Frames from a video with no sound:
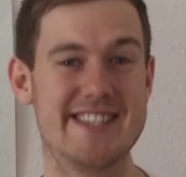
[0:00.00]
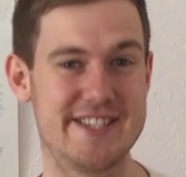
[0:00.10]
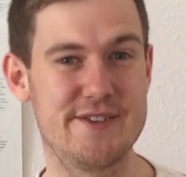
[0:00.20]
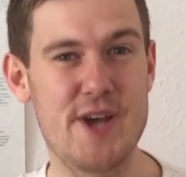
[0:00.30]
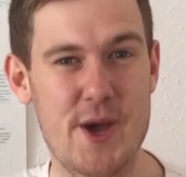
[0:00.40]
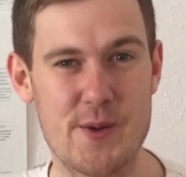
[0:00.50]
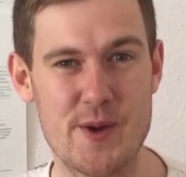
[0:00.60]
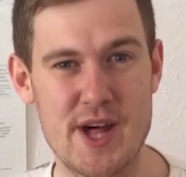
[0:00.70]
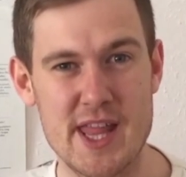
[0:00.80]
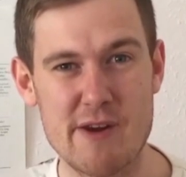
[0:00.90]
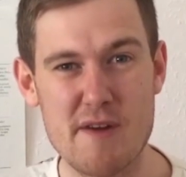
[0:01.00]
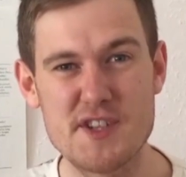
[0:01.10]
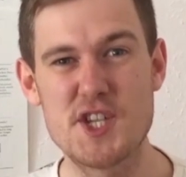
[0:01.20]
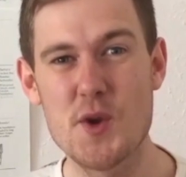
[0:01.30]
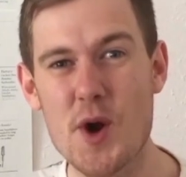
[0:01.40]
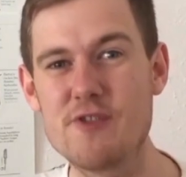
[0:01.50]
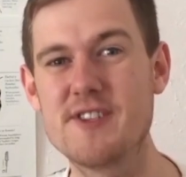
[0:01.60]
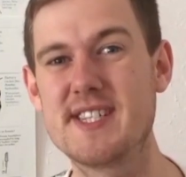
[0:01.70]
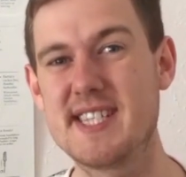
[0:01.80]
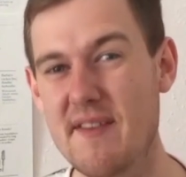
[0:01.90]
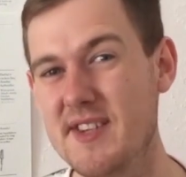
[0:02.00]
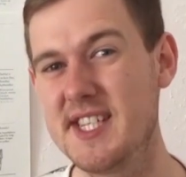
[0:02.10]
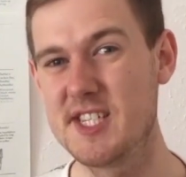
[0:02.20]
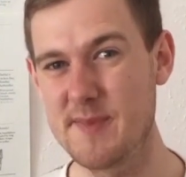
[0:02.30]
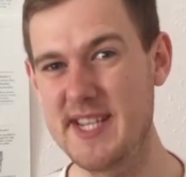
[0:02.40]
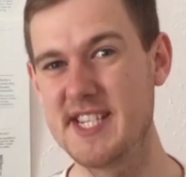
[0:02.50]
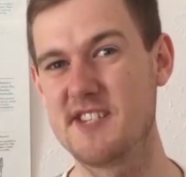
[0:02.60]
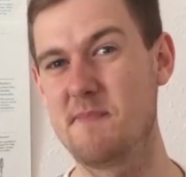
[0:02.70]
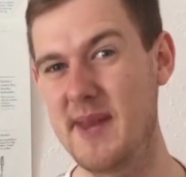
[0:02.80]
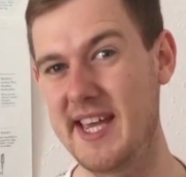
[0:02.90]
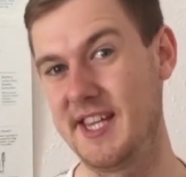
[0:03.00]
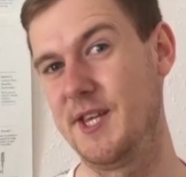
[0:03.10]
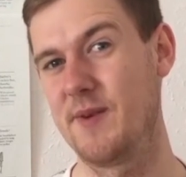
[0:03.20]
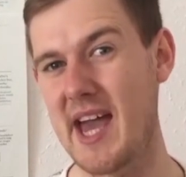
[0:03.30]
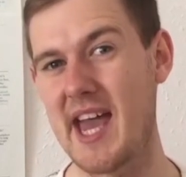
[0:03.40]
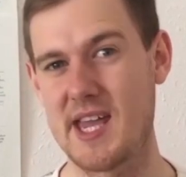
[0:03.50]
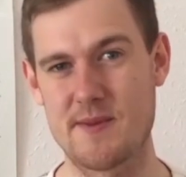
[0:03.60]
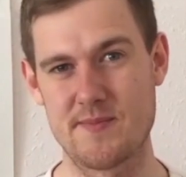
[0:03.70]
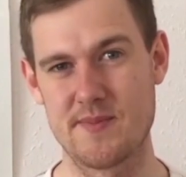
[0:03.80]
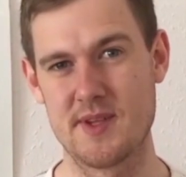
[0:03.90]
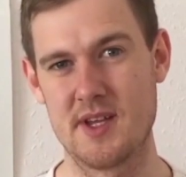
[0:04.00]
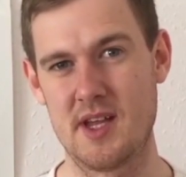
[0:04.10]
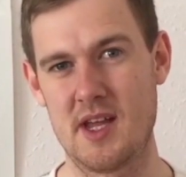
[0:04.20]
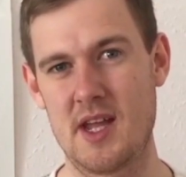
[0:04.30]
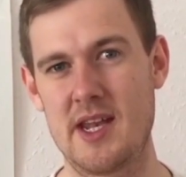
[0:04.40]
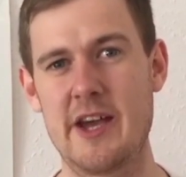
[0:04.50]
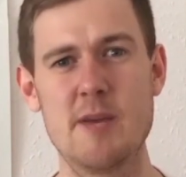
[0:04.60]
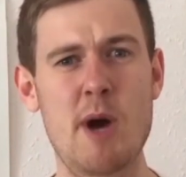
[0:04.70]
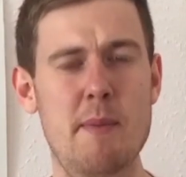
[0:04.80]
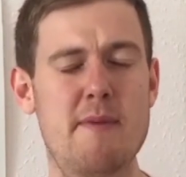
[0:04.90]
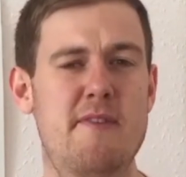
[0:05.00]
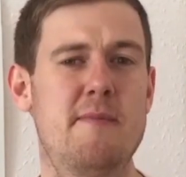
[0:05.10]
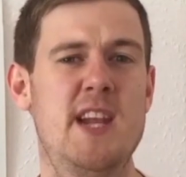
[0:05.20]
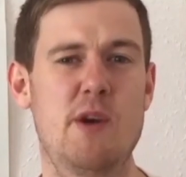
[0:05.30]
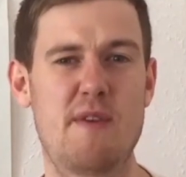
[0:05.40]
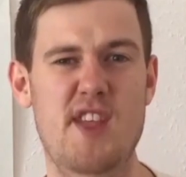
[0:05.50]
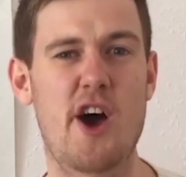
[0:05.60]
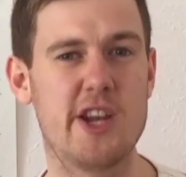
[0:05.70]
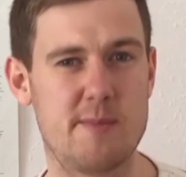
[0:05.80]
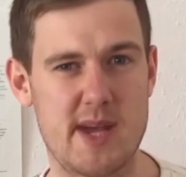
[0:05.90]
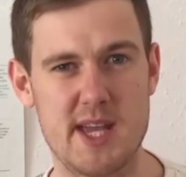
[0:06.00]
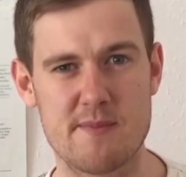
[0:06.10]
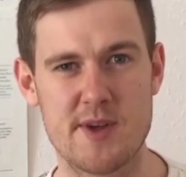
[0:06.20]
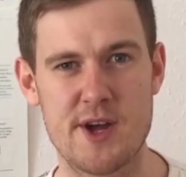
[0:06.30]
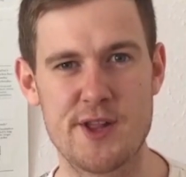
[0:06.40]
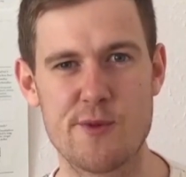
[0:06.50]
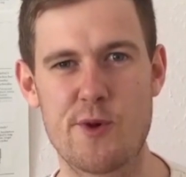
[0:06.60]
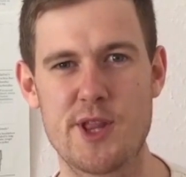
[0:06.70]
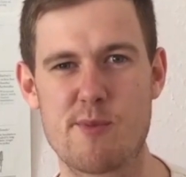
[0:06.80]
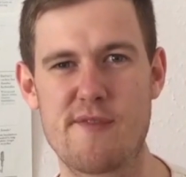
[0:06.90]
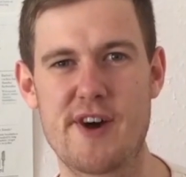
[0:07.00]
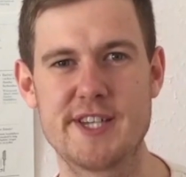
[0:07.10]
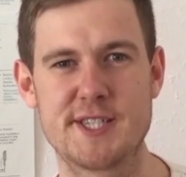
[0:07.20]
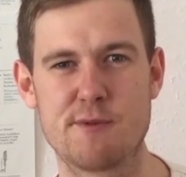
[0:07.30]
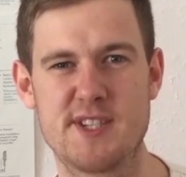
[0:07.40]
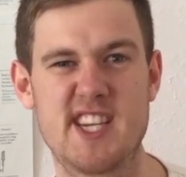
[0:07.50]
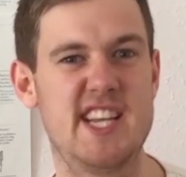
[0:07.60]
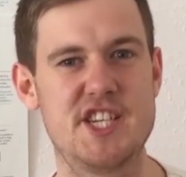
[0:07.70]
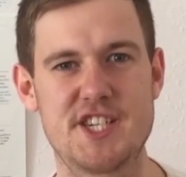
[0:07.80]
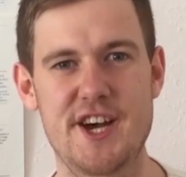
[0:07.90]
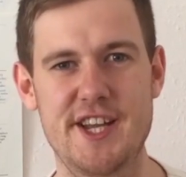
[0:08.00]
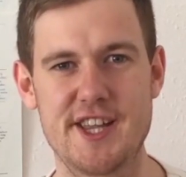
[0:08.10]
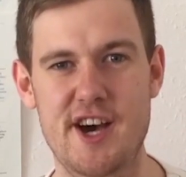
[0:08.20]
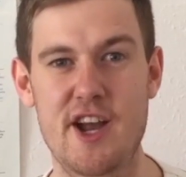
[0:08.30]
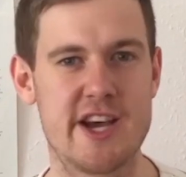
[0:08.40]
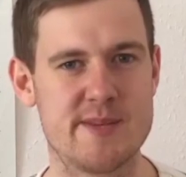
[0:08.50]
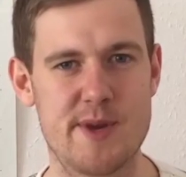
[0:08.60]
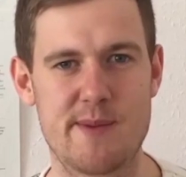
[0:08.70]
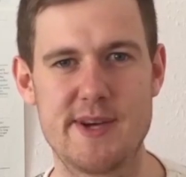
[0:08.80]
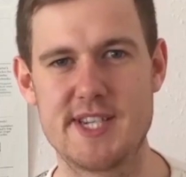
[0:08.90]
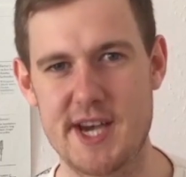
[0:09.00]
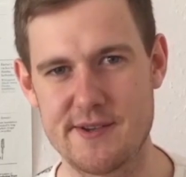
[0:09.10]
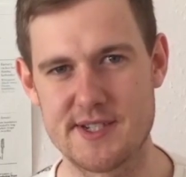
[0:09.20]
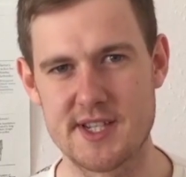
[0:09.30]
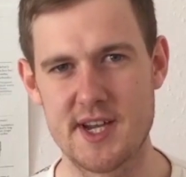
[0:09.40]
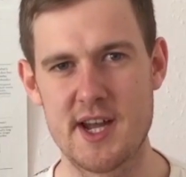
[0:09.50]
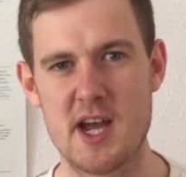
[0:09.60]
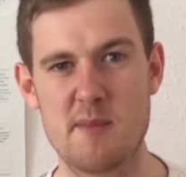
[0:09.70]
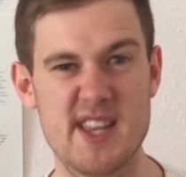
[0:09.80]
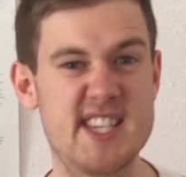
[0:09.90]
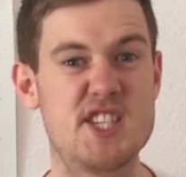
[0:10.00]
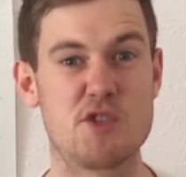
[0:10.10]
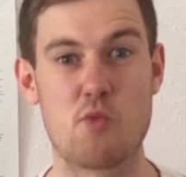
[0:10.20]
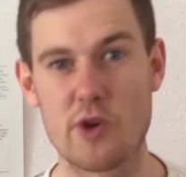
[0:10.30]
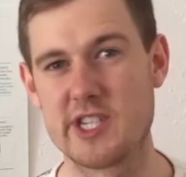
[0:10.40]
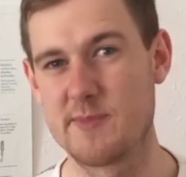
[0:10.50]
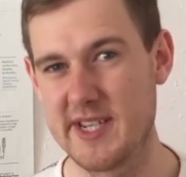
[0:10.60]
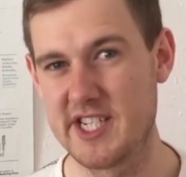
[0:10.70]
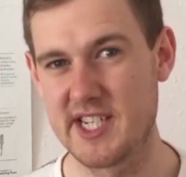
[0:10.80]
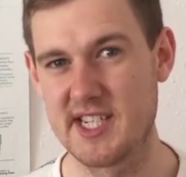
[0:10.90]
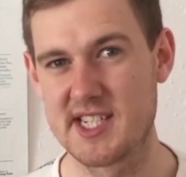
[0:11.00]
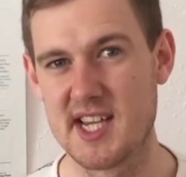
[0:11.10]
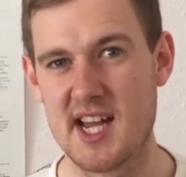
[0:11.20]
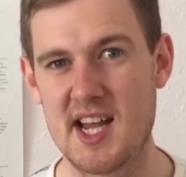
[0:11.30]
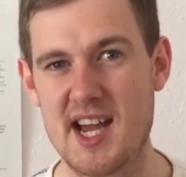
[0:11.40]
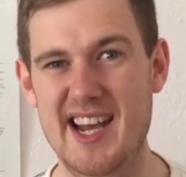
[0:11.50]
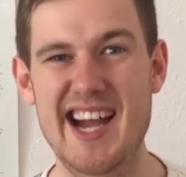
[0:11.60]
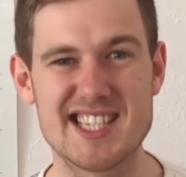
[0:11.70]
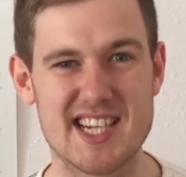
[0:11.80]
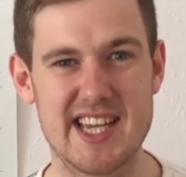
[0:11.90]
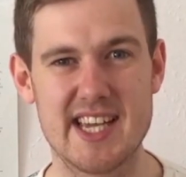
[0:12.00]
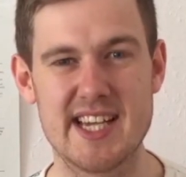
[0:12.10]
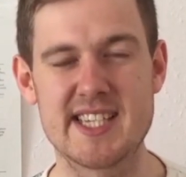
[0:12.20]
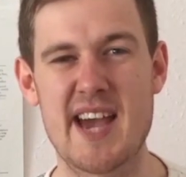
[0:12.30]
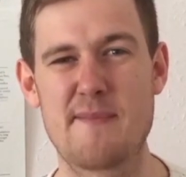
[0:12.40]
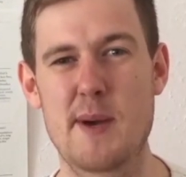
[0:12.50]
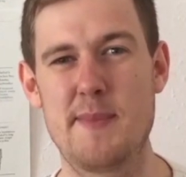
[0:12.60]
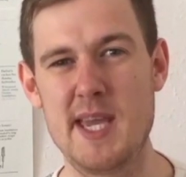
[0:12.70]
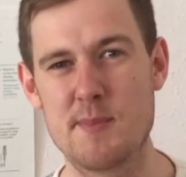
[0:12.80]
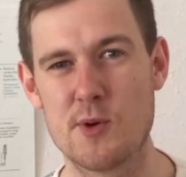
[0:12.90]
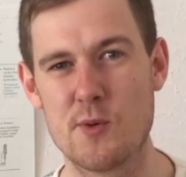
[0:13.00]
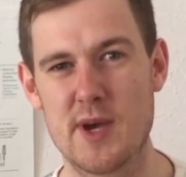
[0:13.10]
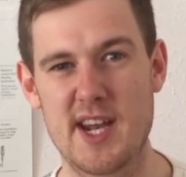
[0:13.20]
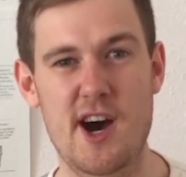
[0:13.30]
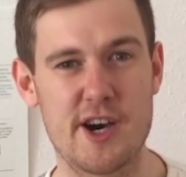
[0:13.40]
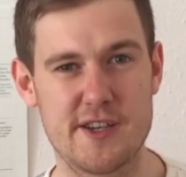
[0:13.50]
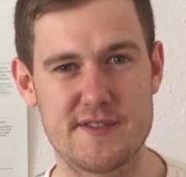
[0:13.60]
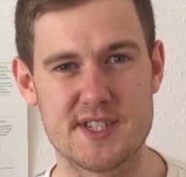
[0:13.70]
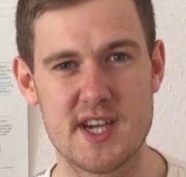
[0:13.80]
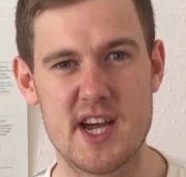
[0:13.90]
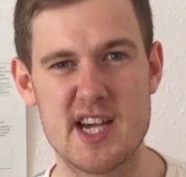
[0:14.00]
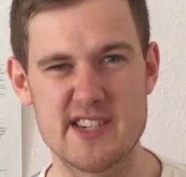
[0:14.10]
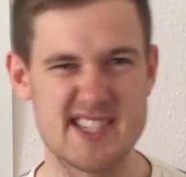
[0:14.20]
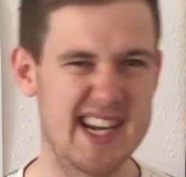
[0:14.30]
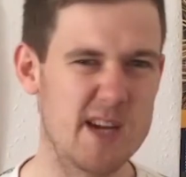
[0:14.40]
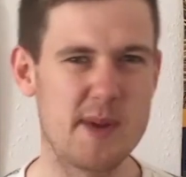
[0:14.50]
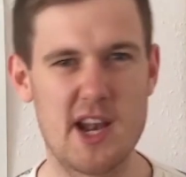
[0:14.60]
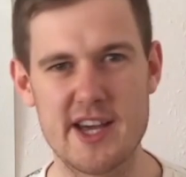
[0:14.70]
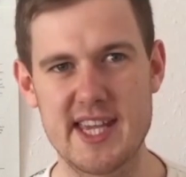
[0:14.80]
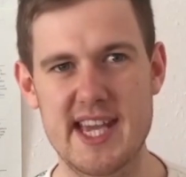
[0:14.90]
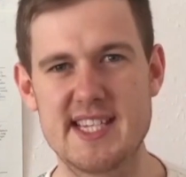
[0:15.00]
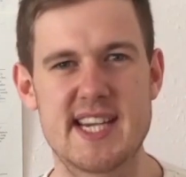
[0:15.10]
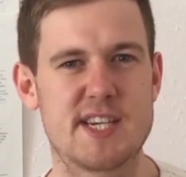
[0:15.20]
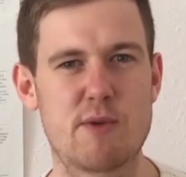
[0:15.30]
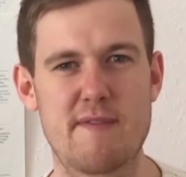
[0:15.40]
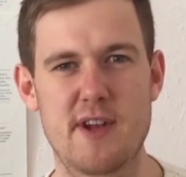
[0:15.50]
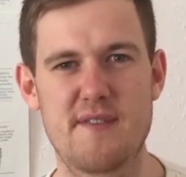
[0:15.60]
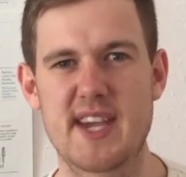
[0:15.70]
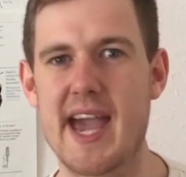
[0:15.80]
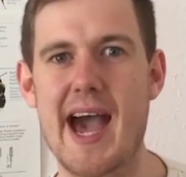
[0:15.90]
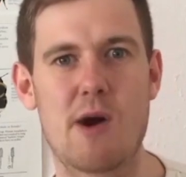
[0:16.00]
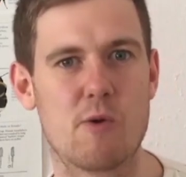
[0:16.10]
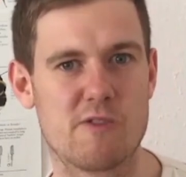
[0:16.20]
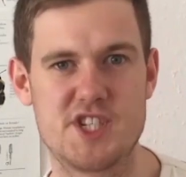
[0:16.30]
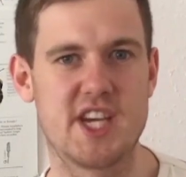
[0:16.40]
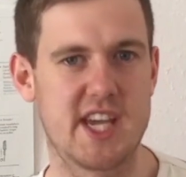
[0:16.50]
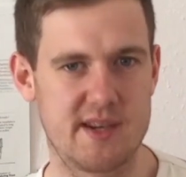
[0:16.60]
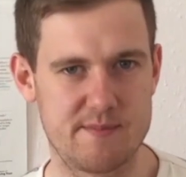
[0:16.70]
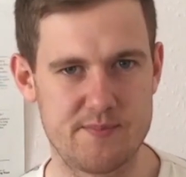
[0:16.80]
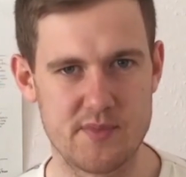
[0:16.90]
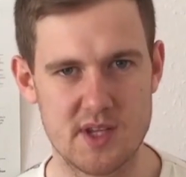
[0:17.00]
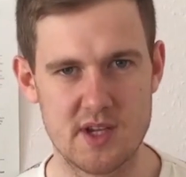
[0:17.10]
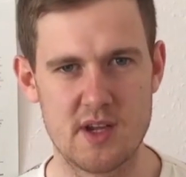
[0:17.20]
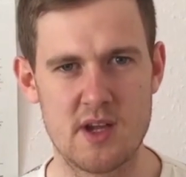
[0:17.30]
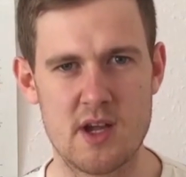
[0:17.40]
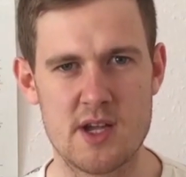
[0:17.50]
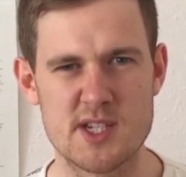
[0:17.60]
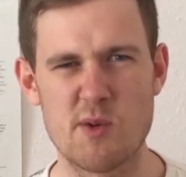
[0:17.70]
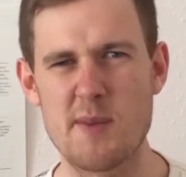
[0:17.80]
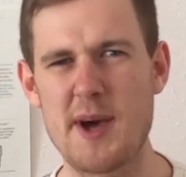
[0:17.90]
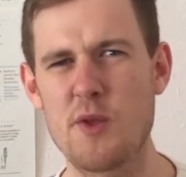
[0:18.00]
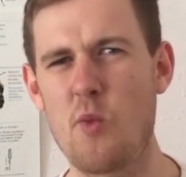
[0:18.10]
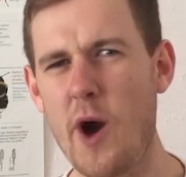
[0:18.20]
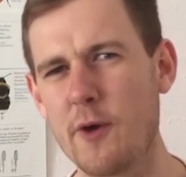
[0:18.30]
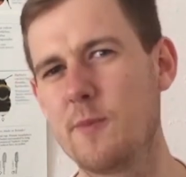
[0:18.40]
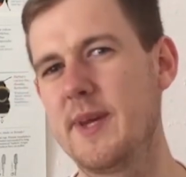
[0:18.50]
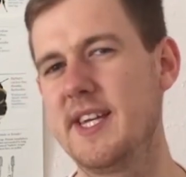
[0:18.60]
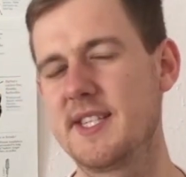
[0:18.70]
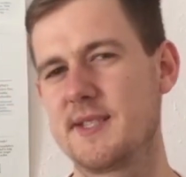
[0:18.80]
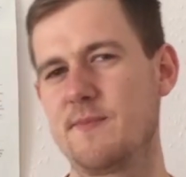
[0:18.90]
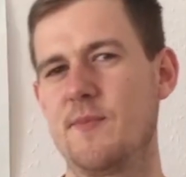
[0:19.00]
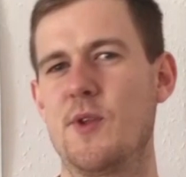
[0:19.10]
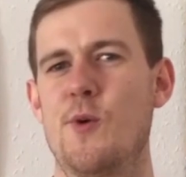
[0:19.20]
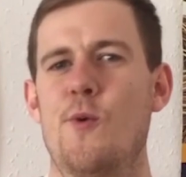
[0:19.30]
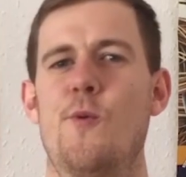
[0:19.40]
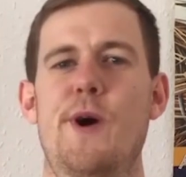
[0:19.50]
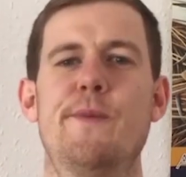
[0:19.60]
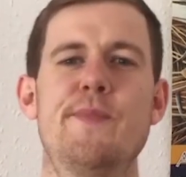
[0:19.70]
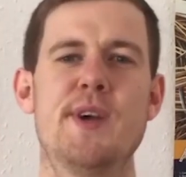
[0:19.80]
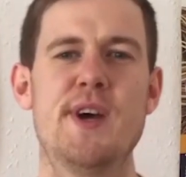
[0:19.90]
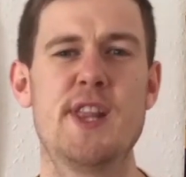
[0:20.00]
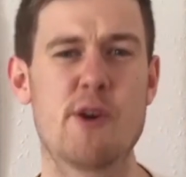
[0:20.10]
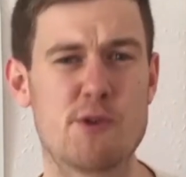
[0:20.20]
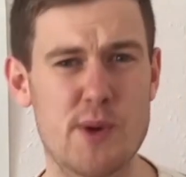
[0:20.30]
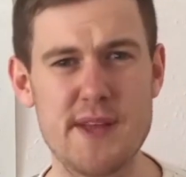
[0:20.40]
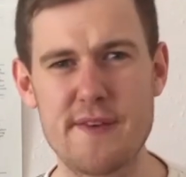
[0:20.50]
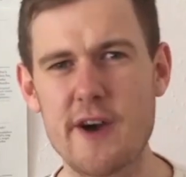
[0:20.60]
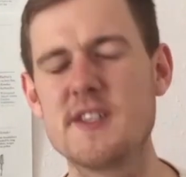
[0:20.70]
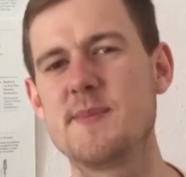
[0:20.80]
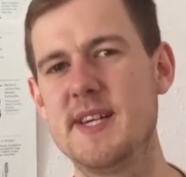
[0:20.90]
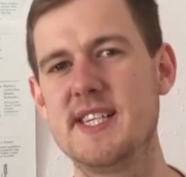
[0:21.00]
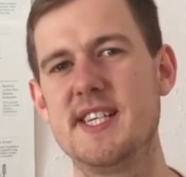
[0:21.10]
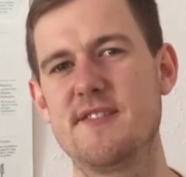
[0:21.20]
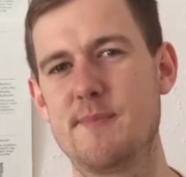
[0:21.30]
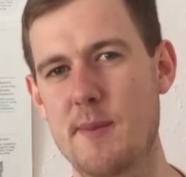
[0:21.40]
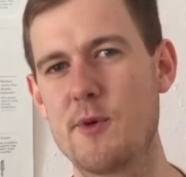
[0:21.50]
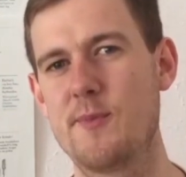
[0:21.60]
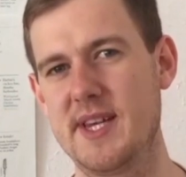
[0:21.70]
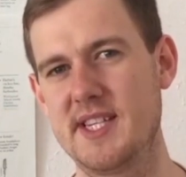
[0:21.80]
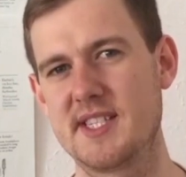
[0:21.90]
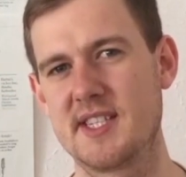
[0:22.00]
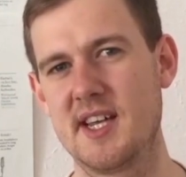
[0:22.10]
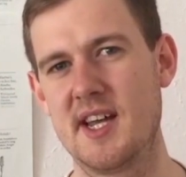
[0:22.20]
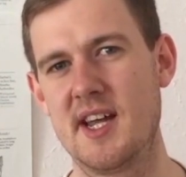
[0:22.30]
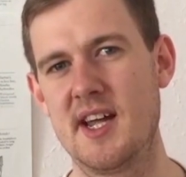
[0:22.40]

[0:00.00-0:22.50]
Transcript: Did you know there are over 270 species of bee in the UK. Now, you might be familiar with the honeybee, the one that provides us with delicious honey that I like to put on my toast, but this is just one species, and actually, it's kept by people in hives, so it's a little bit like the insect equivalent of a cow or a chicken. So, what about the wild bees? Well, there are 25 species of bumblebees.